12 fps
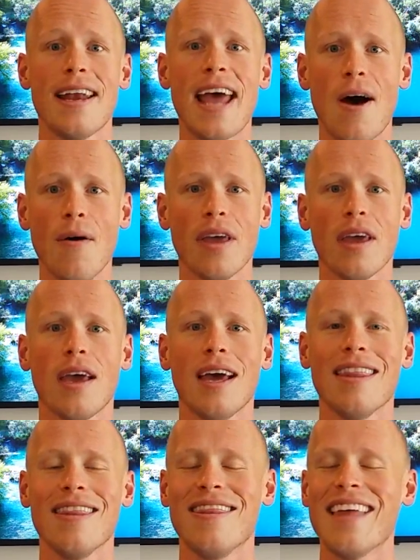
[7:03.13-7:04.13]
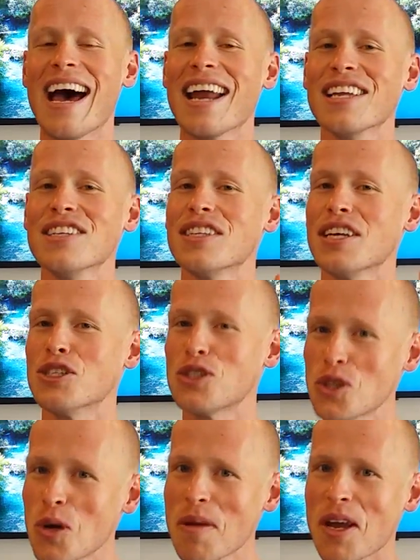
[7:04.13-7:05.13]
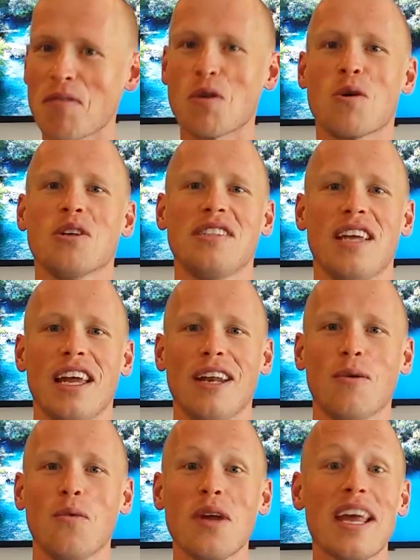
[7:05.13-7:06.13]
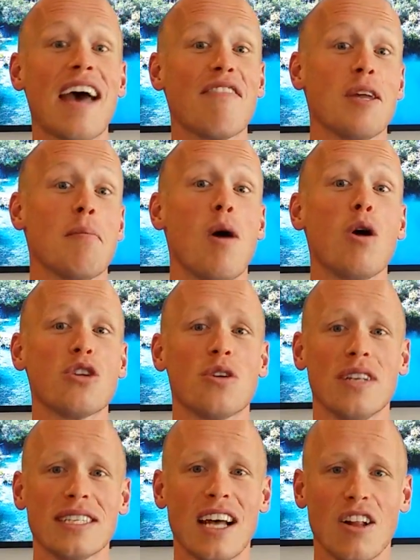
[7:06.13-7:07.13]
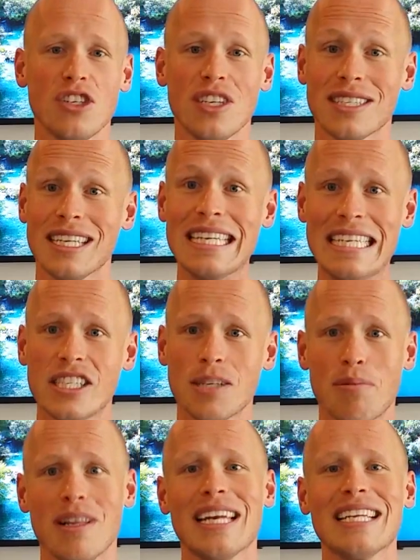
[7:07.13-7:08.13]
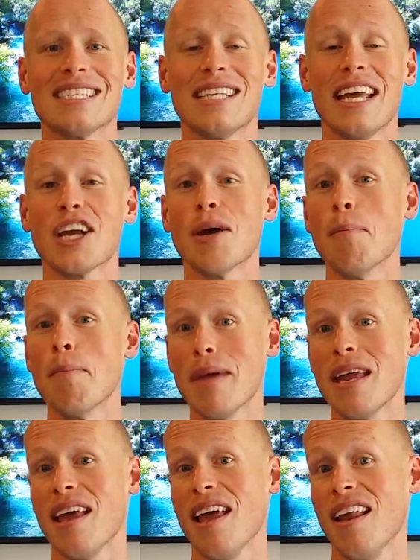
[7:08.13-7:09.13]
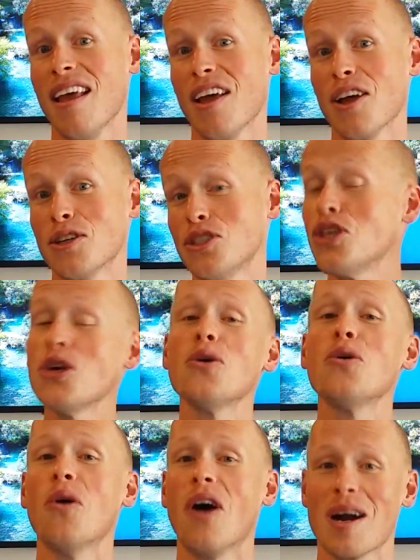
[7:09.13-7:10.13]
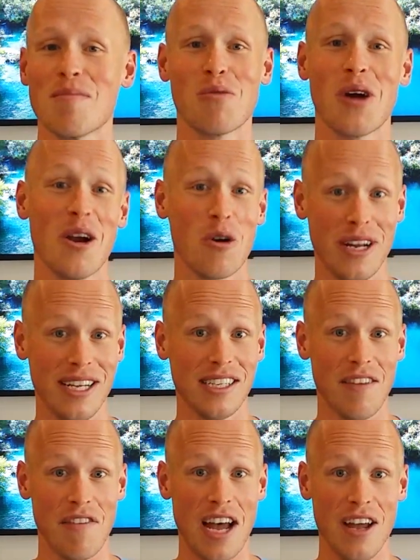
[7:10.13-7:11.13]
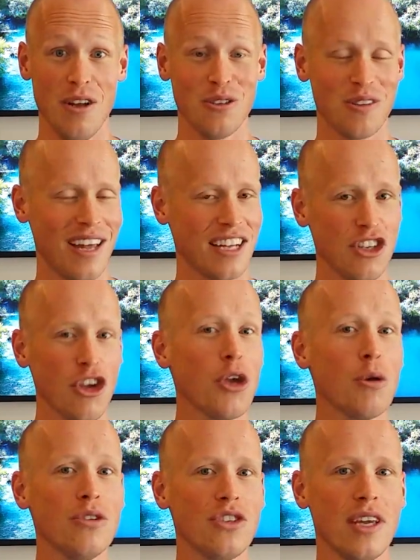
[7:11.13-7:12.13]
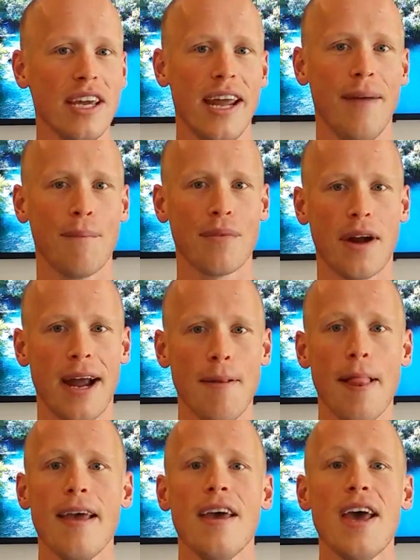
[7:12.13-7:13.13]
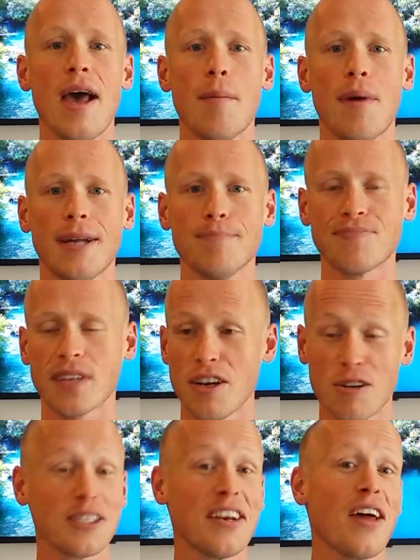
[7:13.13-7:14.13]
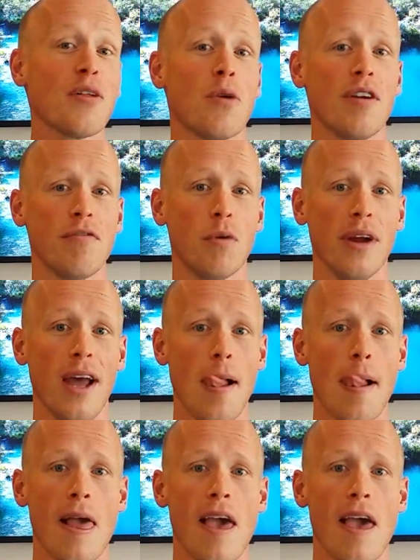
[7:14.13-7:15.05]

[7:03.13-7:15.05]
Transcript: Now, that is assuming, of course, that we have the emotional intelligence and discipline to stay committed to our priorities and values. That's a huge key, right? But here's another one for you.